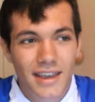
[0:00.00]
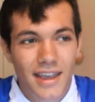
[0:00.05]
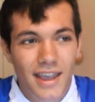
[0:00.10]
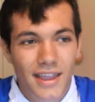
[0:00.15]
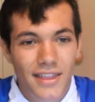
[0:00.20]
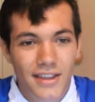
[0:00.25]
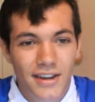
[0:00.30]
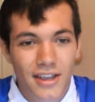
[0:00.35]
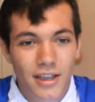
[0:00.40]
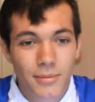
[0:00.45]

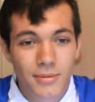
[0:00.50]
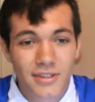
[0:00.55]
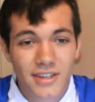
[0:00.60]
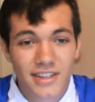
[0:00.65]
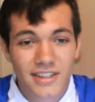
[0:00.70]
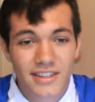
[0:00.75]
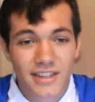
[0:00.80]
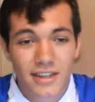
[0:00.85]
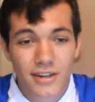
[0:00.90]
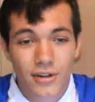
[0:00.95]
And then a couple
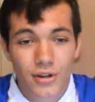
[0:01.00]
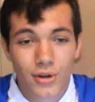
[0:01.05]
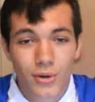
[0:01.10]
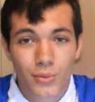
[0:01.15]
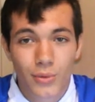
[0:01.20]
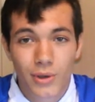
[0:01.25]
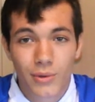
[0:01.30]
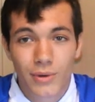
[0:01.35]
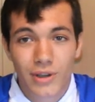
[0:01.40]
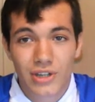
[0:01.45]
days later,
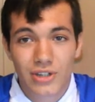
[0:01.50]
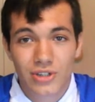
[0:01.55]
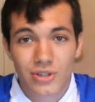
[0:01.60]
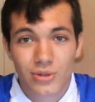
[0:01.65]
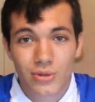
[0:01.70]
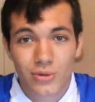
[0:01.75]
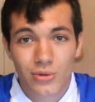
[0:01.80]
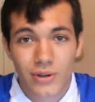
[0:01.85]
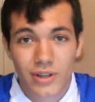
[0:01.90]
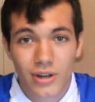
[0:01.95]
we went
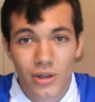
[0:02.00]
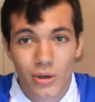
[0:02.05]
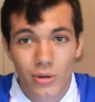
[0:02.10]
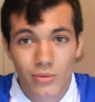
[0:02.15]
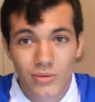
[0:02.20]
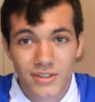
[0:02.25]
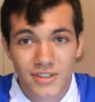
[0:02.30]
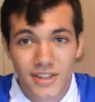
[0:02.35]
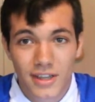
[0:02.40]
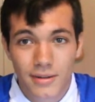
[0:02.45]
to an
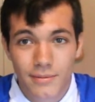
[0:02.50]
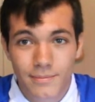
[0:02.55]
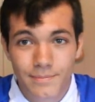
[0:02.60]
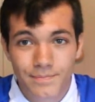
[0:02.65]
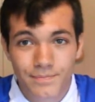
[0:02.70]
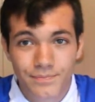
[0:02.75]
onsen,